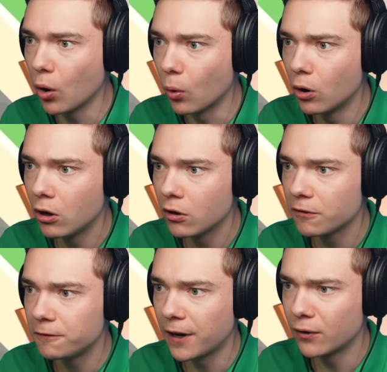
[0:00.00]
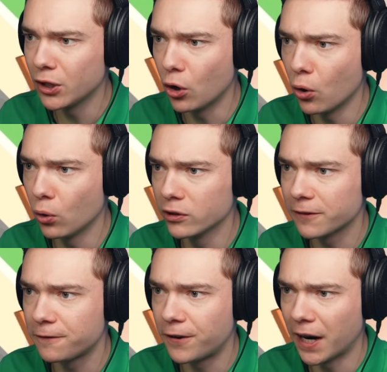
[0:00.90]
Oh, very old
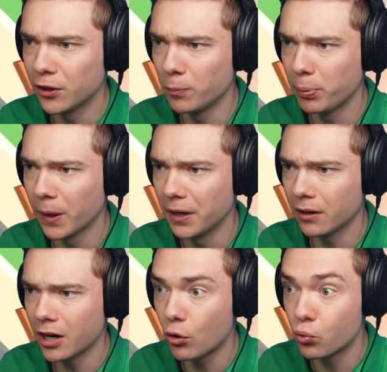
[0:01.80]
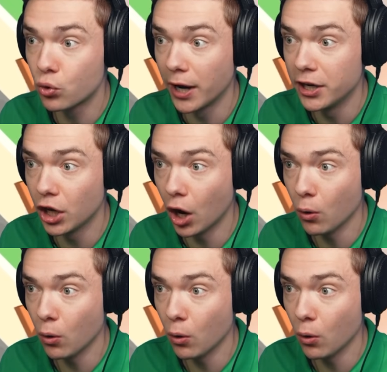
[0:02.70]
vinyl player, a radio.